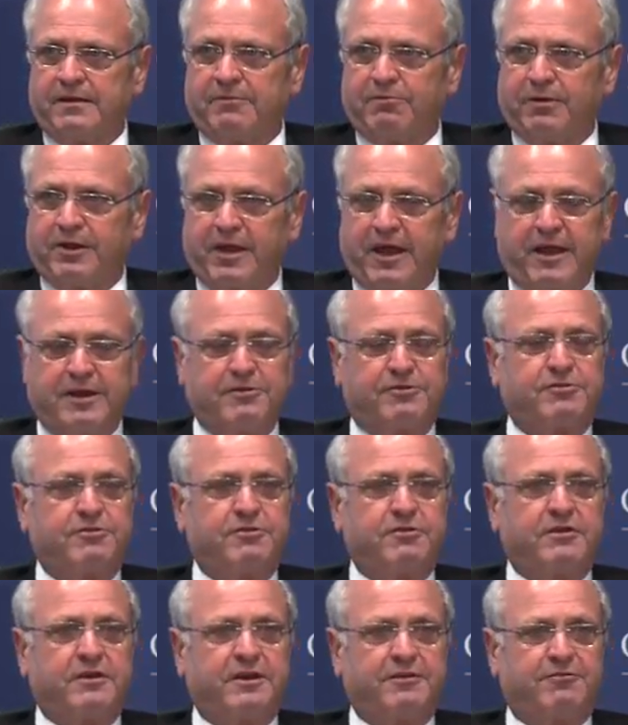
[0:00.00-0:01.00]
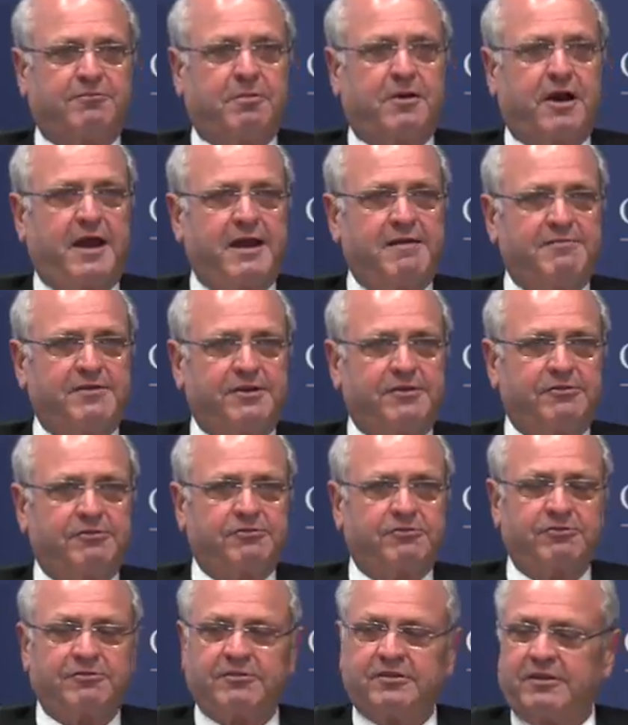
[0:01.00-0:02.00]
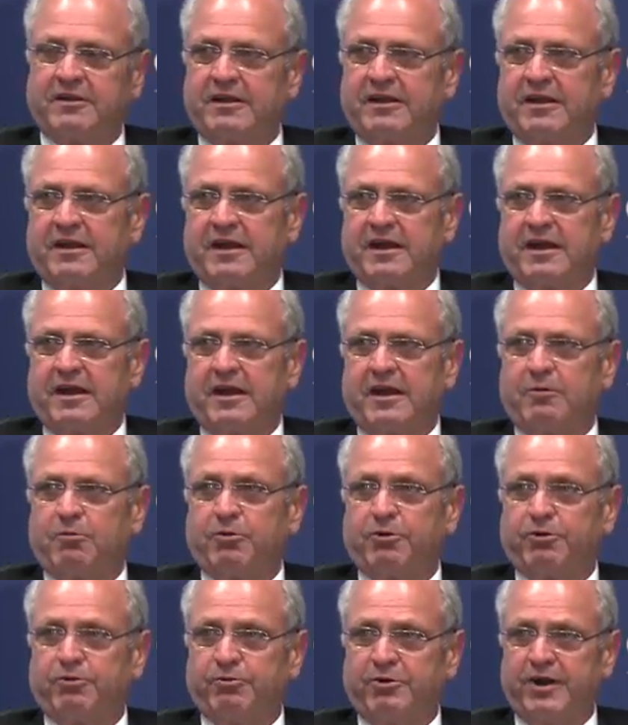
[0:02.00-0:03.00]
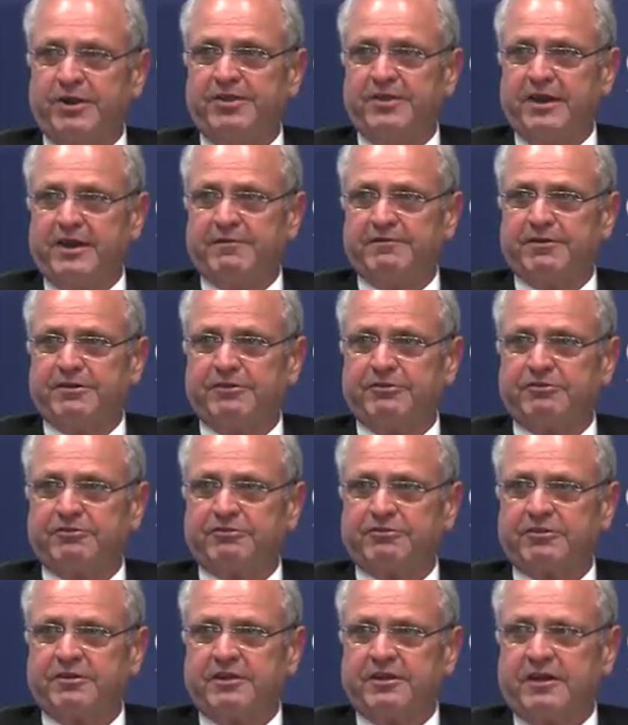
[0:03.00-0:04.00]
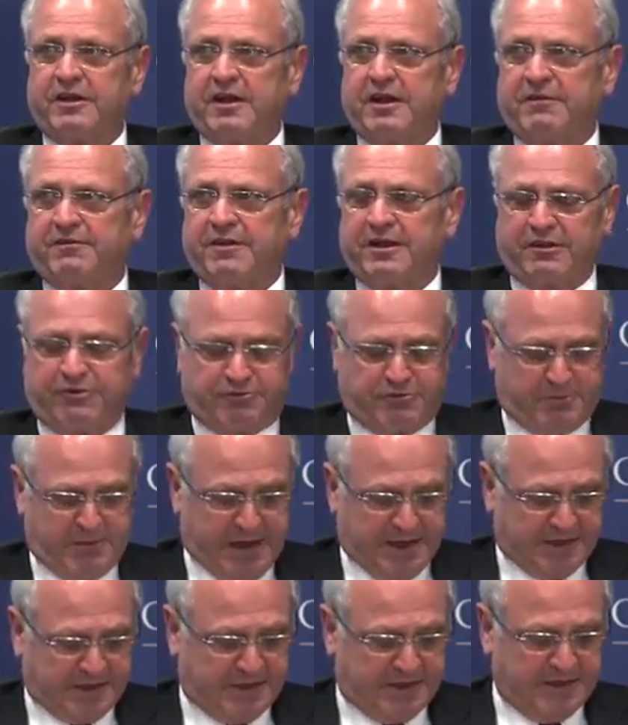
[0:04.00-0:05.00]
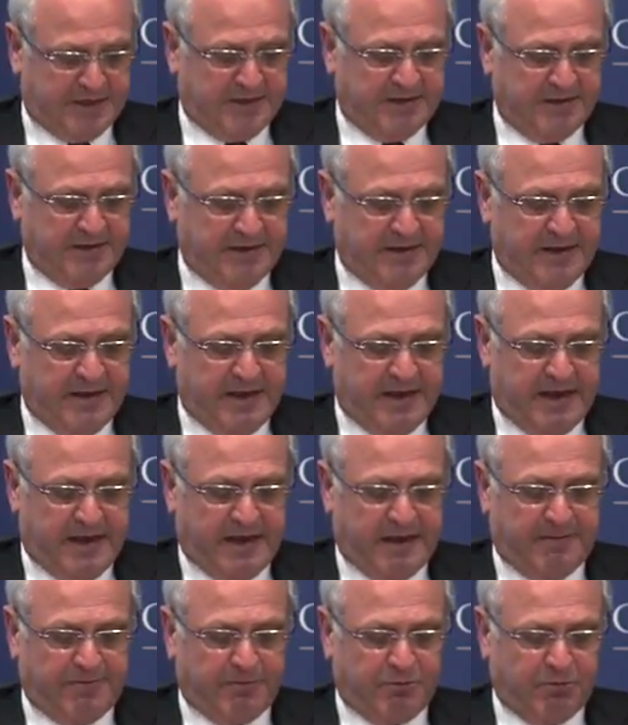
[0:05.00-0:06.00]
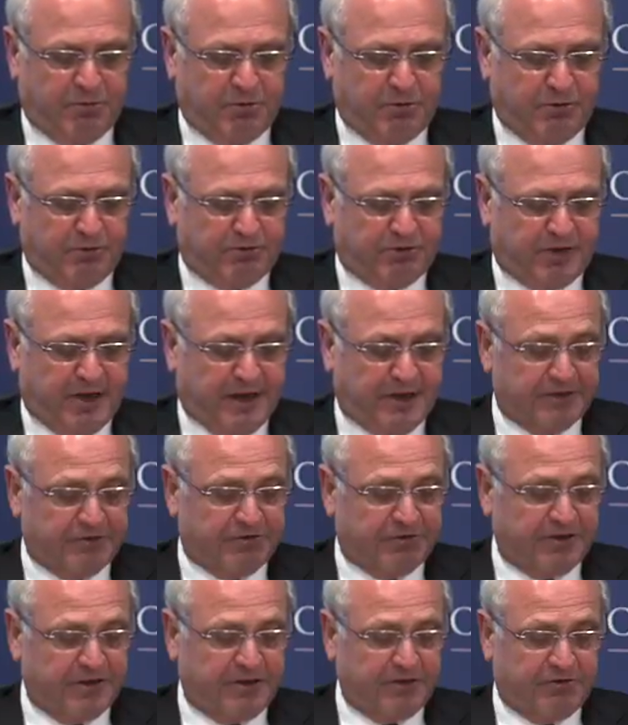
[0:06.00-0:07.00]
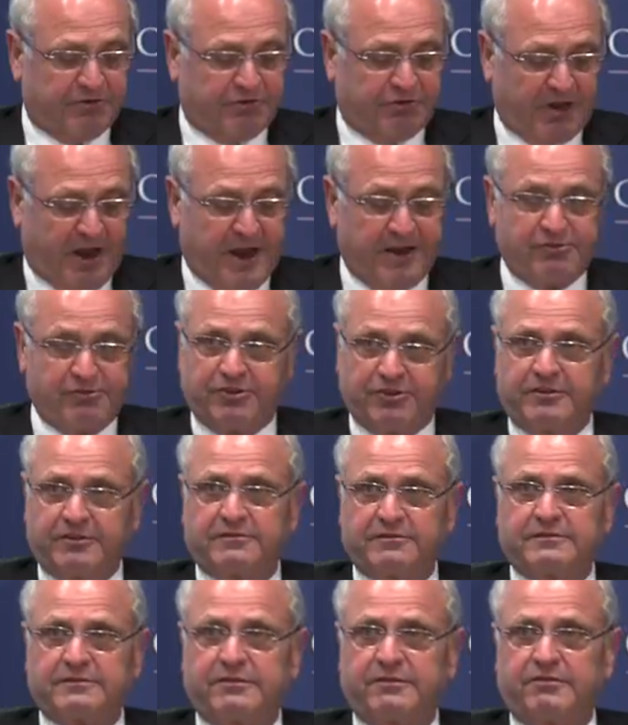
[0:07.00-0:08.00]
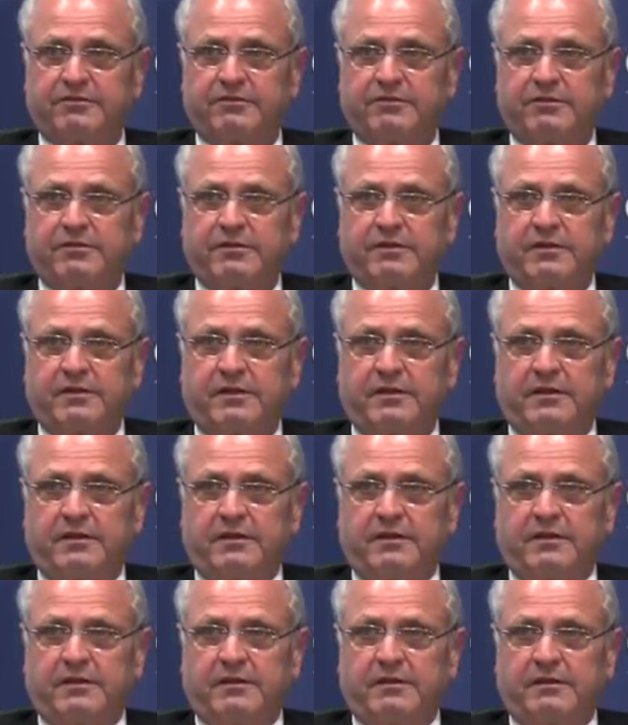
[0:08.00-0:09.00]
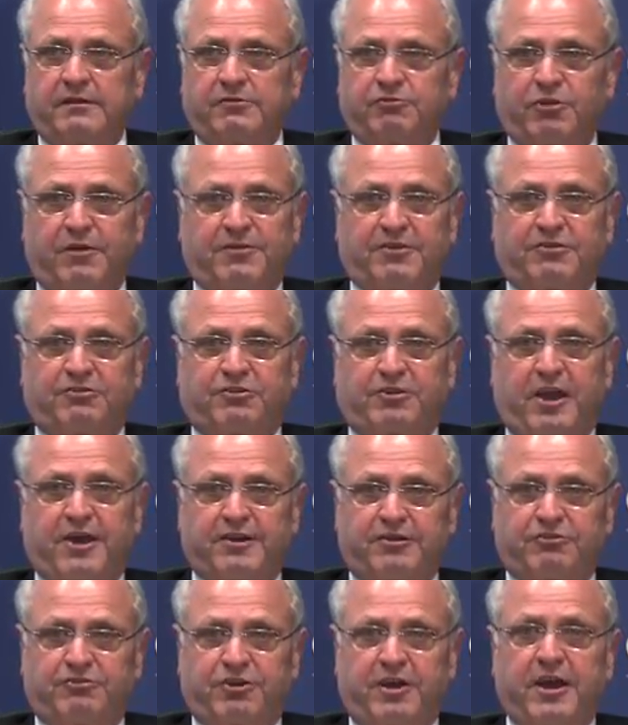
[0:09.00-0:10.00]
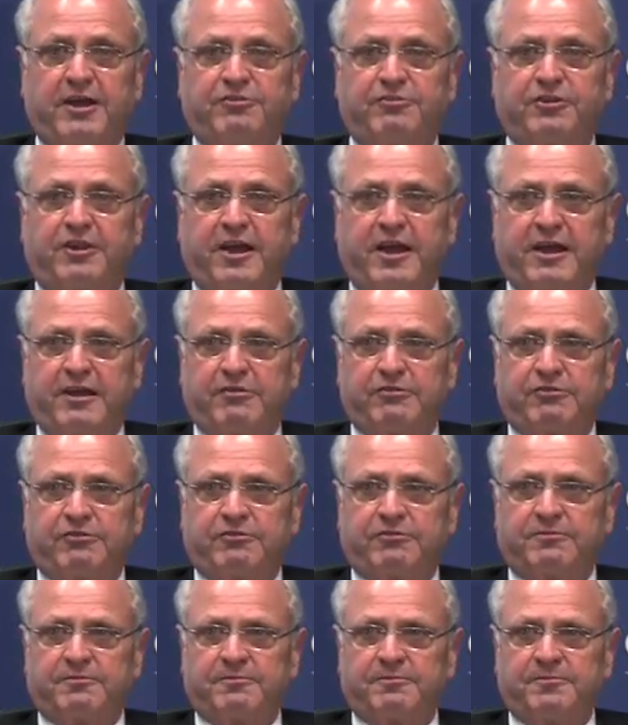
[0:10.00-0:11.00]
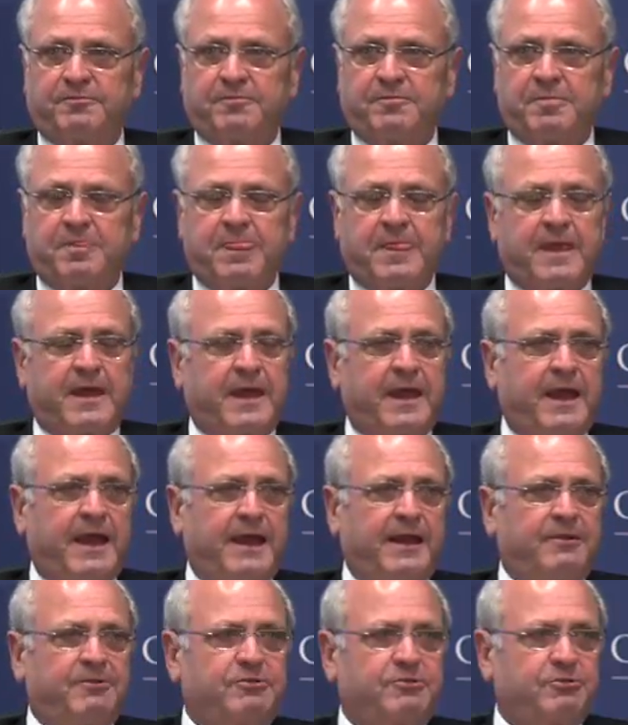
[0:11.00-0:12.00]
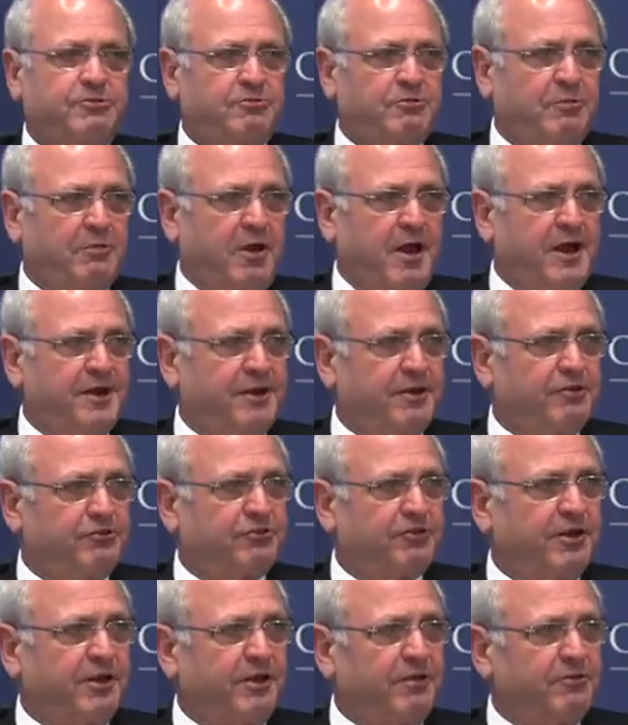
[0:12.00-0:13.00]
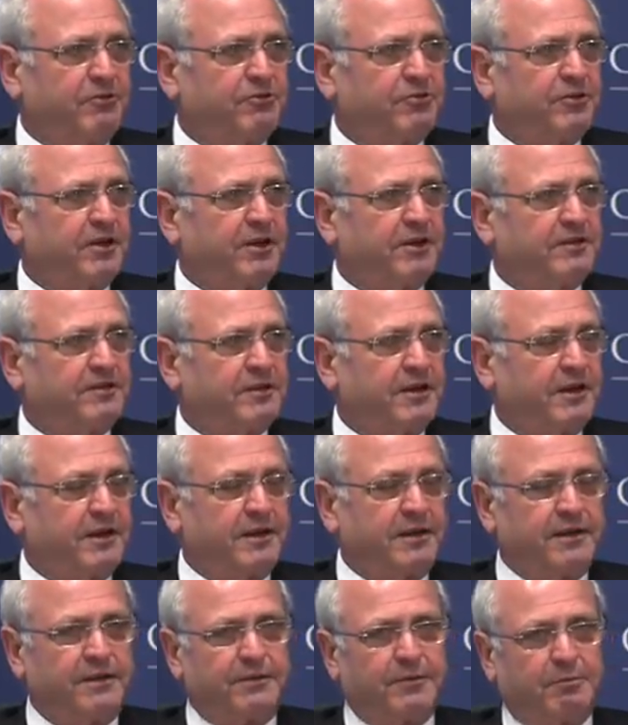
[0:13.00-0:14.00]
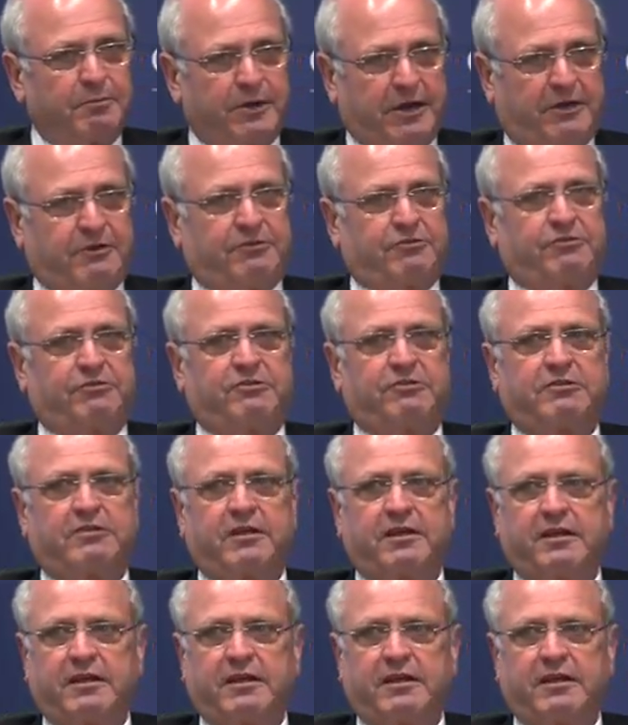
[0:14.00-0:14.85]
if we're going to live by evidence, we've got to read the evidence of how dramatically the world is going to is changing. It's not that it's going to change, it has. And to remind ourselves that the bricks